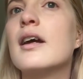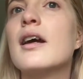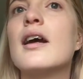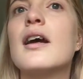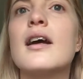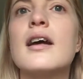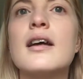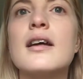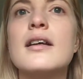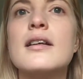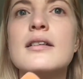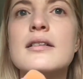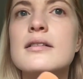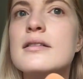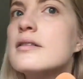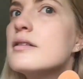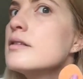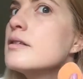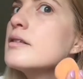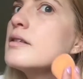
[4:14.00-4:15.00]

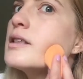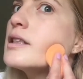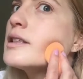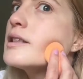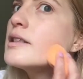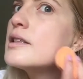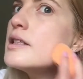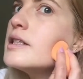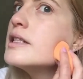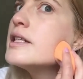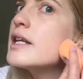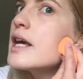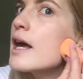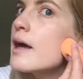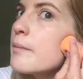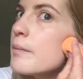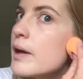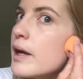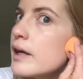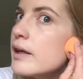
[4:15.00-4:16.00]
And just
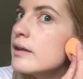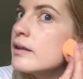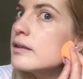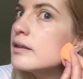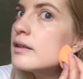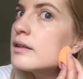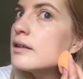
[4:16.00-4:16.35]
dab at